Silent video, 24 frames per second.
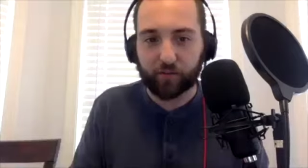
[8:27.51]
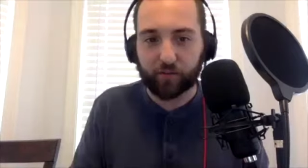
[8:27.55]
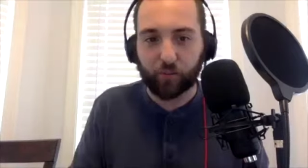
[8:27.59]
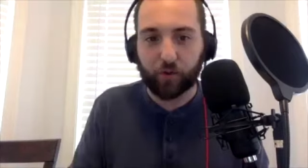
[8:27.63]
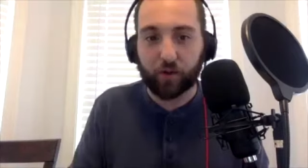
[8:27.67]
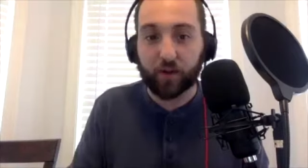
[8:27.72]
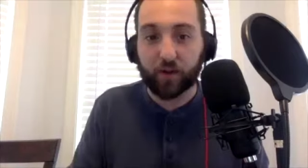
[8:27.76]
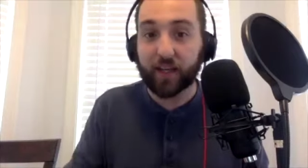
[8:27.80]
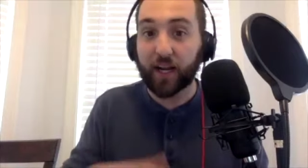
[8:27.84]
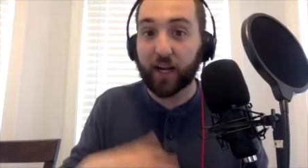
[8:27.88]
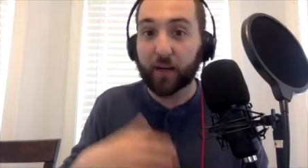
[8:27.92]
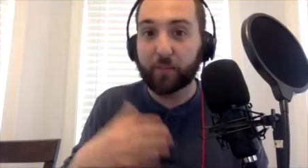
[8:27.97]

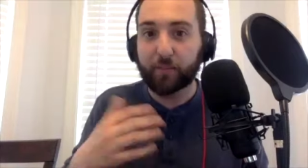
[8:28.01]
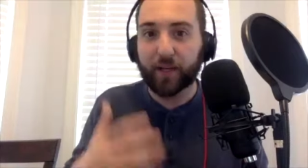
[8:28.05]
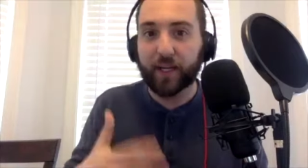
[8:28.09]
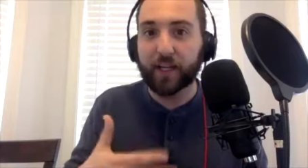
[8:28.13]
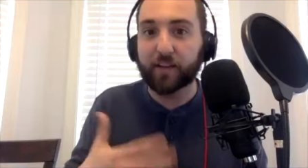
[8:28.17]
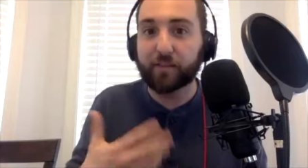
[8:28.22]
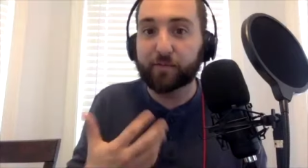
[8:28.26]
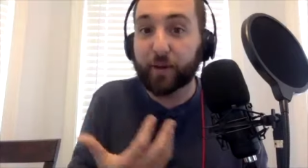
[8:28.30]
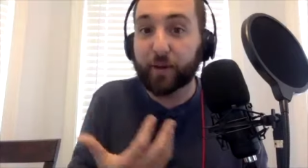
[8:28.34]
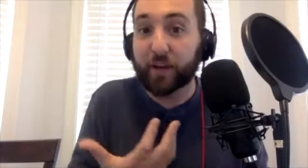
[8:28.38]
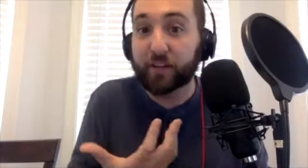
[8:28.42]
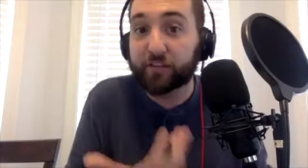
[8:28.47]
Where can I be
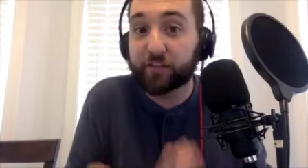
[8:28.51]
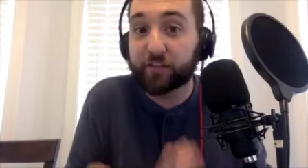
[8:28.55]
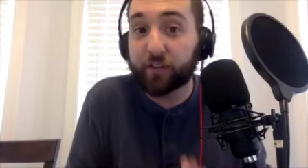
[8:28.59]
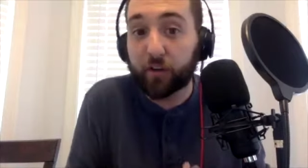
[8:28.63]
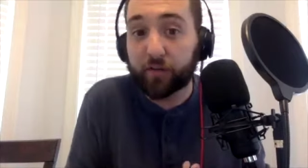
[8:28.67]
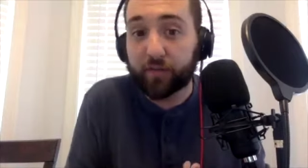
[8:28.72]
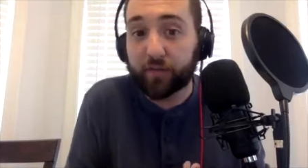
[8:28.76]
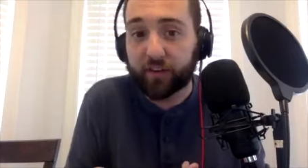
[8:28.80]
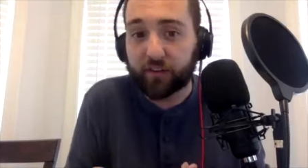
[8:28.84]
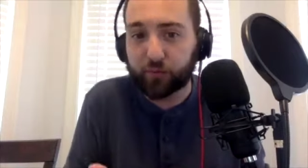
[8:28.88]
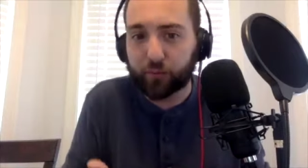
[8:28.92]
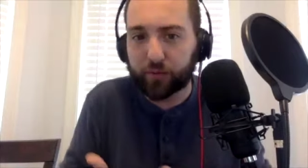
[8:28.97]
of best
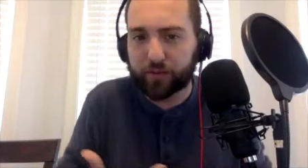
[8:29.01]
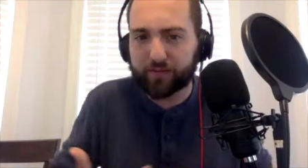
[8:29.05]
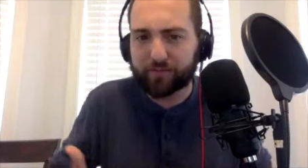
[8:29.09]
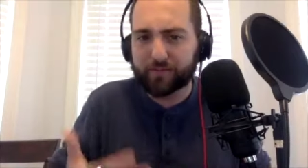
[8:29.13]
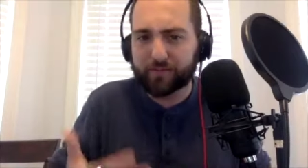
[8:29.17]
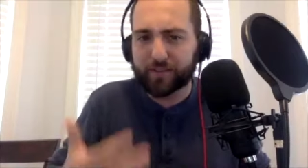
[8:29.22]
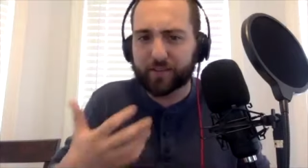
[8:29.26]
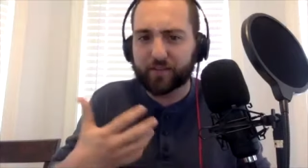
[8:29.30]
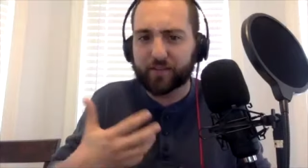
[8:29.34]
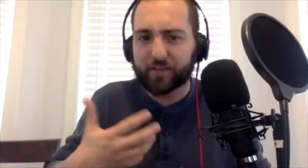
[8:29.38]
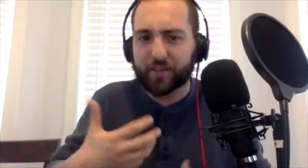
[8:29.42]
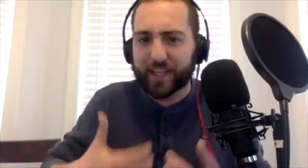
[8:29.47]
service with
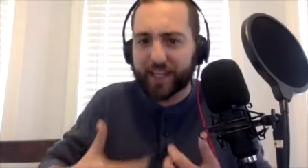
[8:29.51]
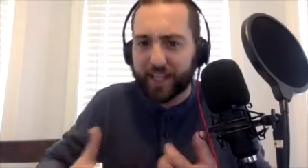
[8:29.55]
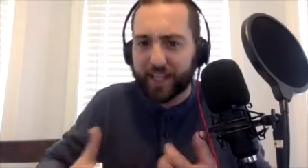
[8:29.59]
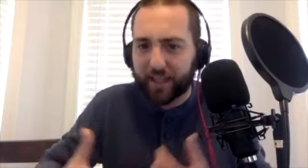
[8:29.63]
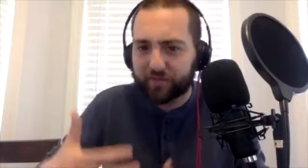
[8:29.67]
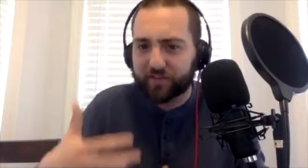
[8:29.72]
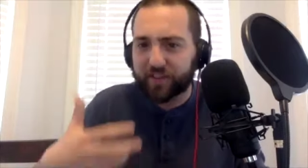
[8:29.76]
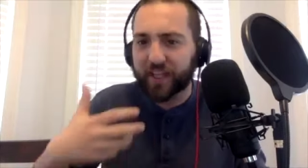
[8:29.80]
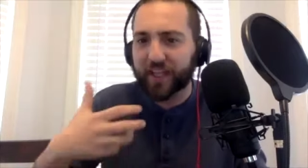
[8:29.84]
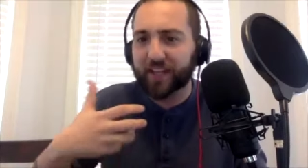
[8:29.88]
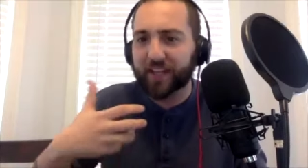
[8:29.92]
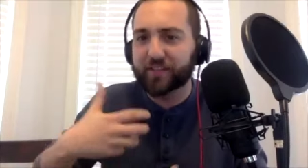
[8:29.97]
the
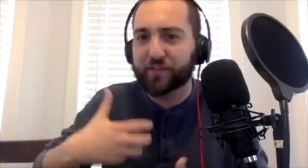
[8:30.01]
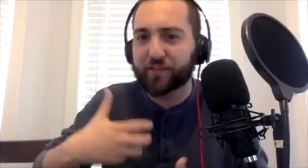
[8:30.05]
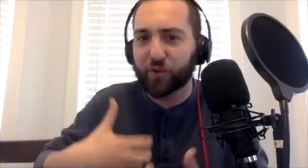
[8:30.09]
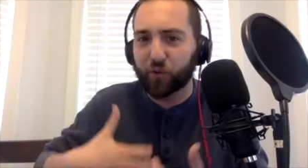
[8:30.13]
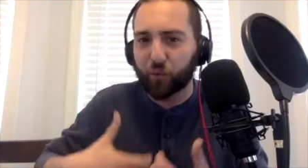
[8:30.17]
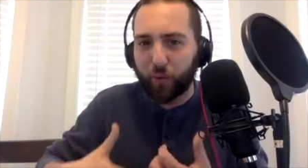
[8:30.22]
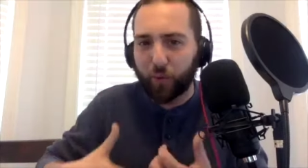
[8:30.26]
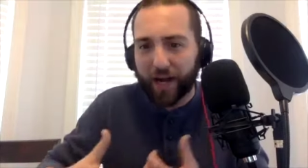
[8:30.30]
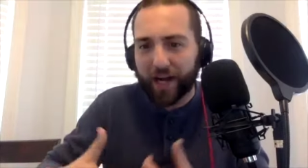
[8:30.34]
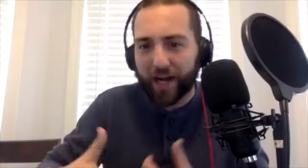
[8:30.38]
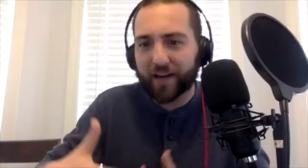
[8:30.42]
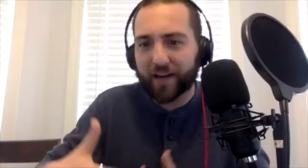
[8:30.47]
giftings, the
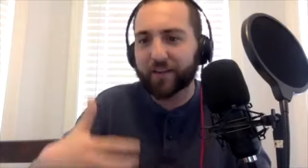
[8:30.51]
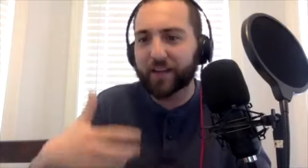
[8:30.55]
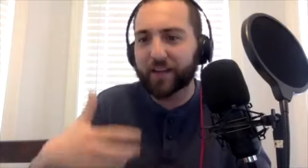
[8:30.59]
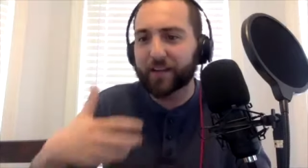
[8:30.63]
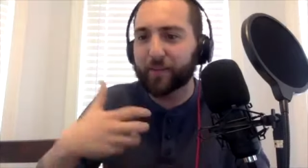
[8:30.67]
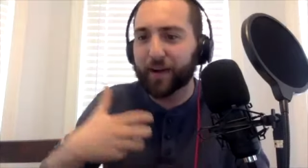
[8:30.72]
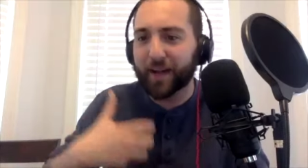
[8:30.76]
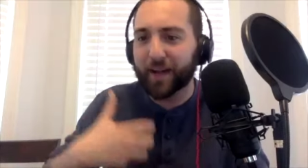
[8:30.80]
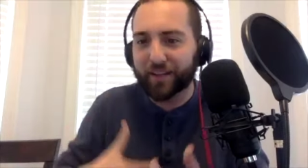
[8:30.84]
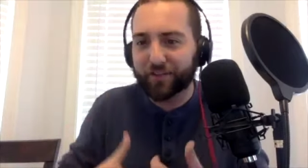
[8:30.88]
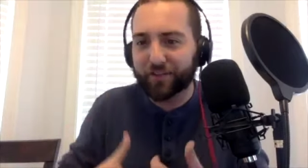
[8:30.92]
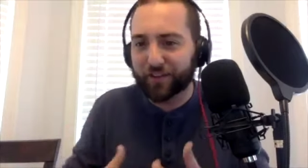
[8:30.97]
wiring,
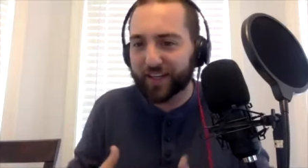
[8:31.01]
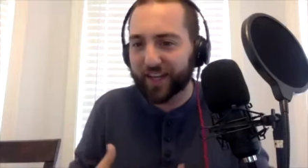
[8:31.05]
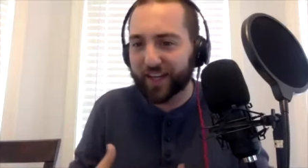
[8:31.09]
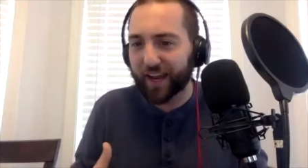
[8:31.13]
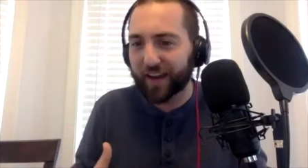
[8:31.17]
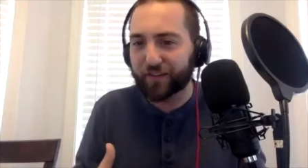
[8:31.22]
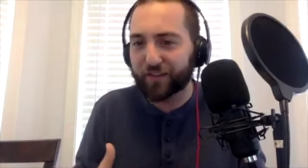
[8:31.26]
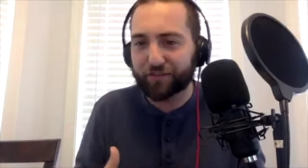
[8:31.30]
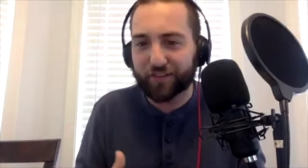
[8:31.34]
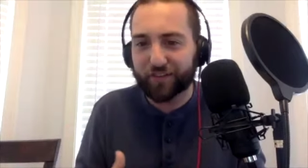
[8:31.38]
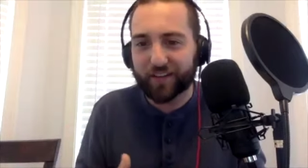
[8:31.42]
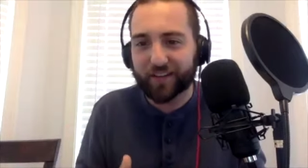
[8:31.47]
my
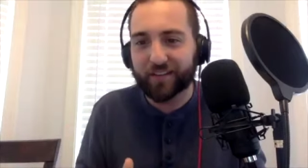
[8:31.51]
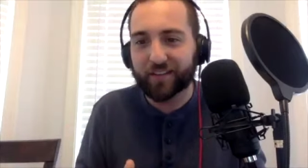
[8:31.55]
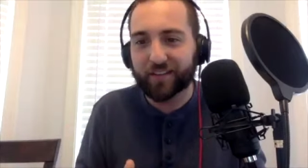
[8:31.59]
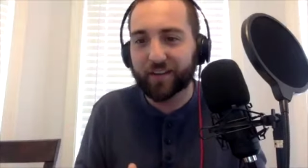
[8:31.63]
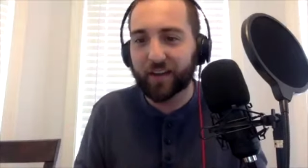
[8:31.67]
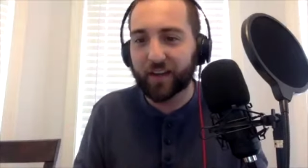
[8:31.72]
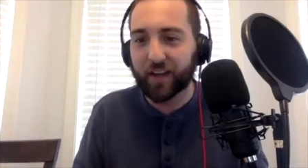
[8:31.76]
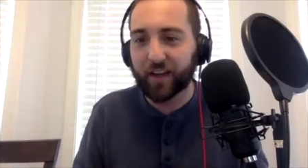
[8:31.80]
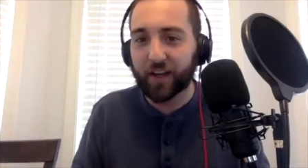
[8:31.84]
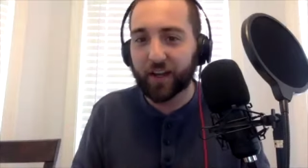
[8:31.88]
education,